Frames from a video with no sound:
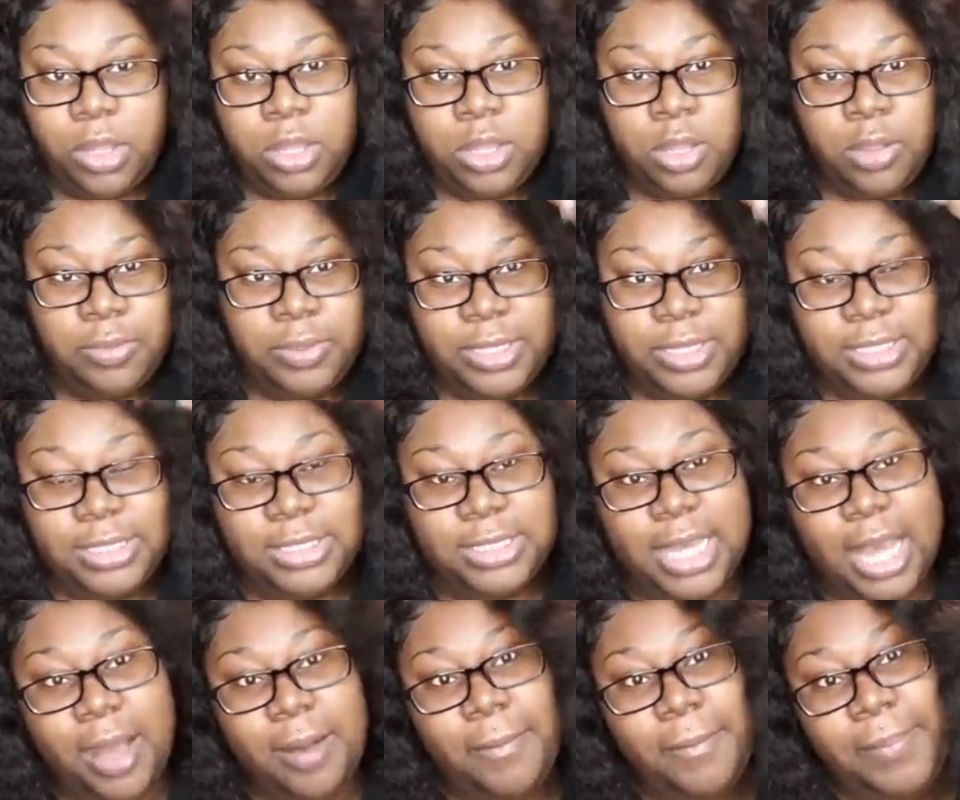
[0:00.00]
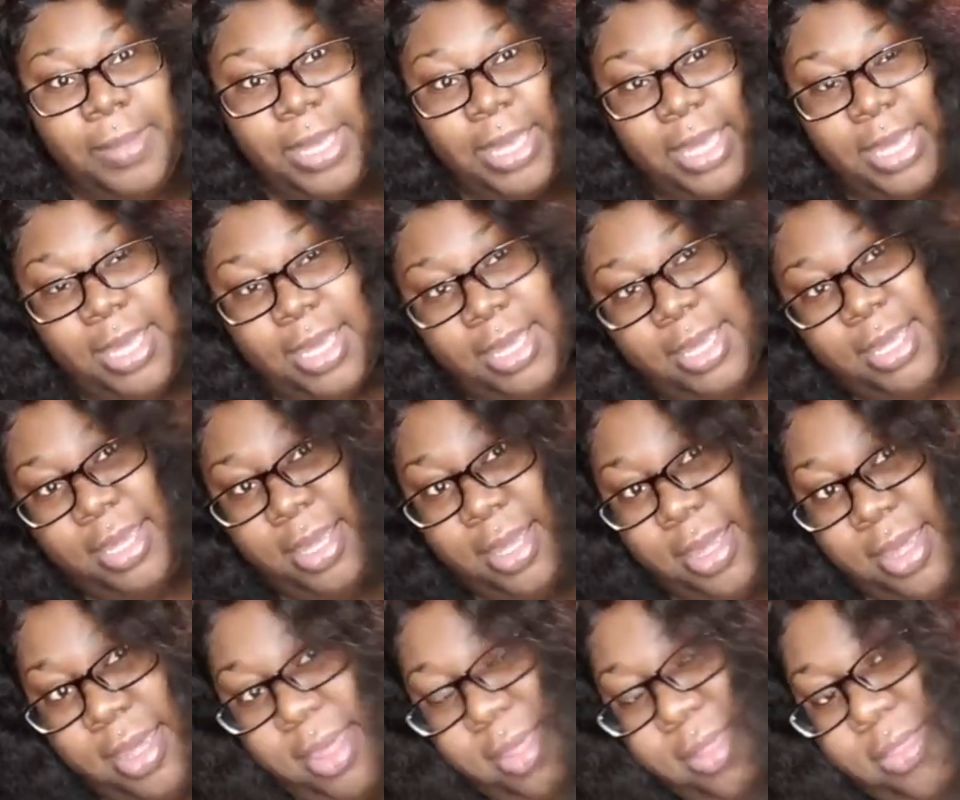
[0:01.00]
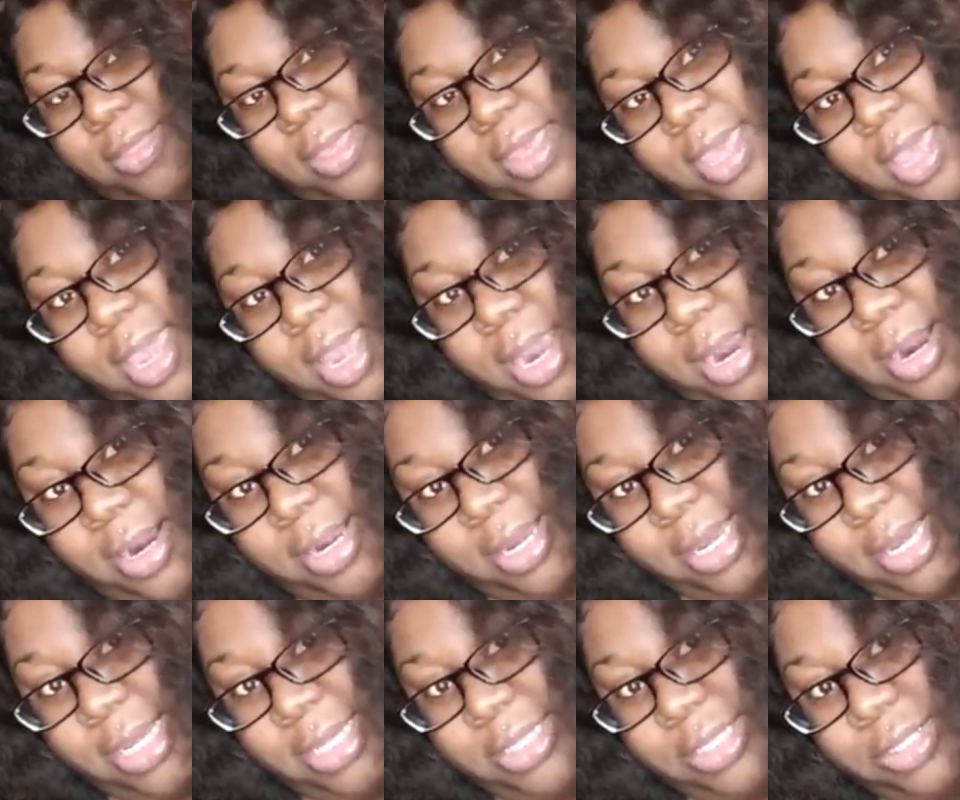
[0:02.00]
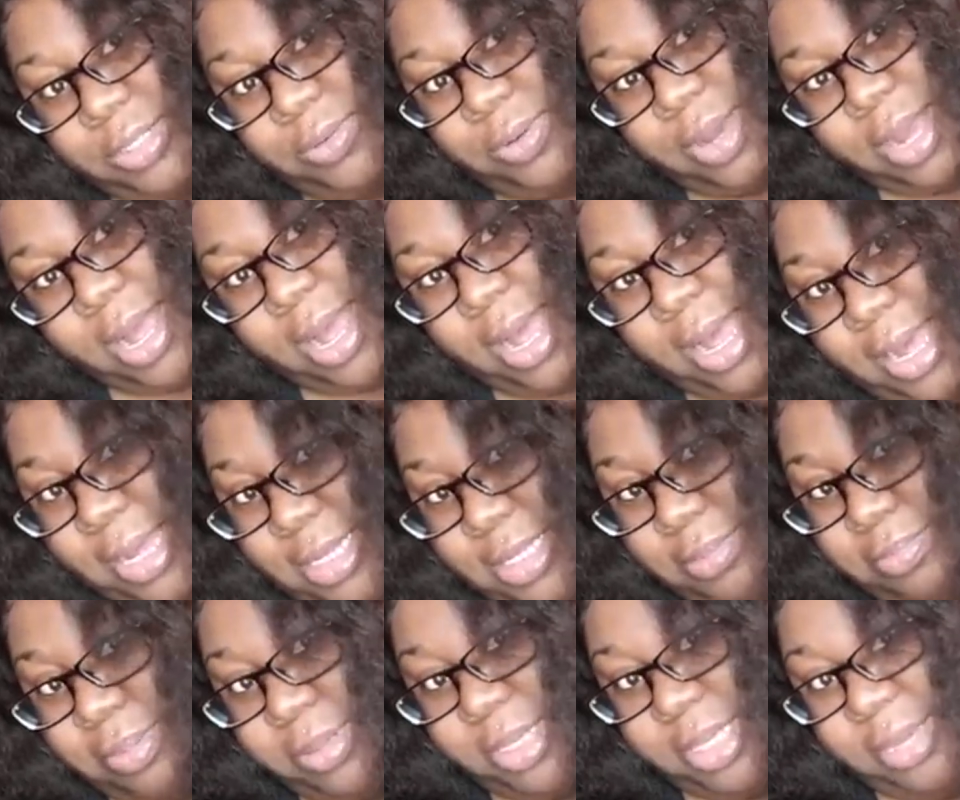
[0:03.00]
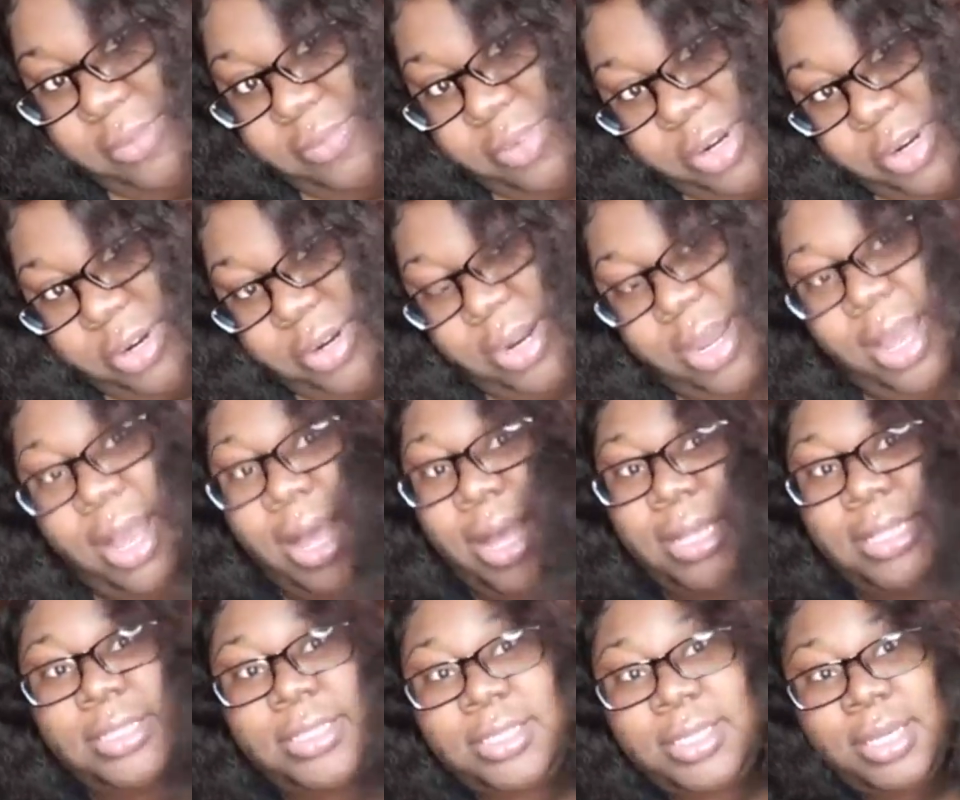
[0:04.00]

So this is how big the hair gets, you guys, believe it or not.